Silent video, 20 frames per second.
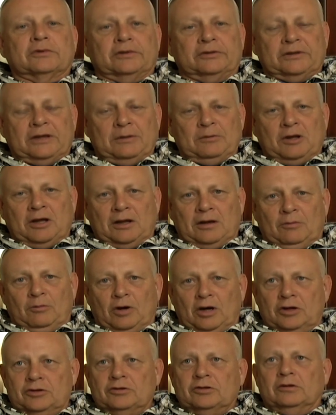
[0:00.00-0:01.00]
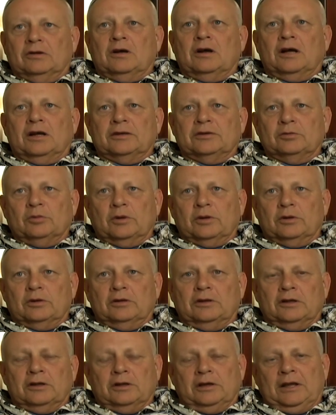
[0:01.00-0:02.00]
the same kind of marginal cost we were
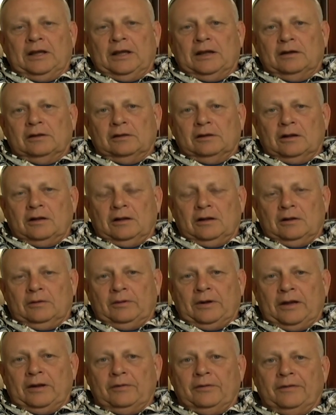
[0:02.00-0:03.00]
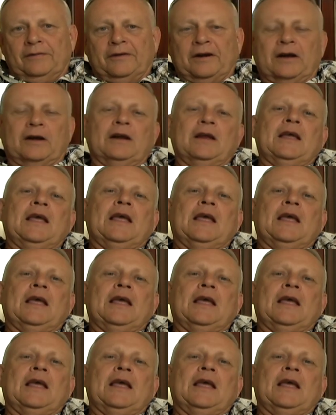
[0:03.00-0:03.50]
looking at at the Colorado River.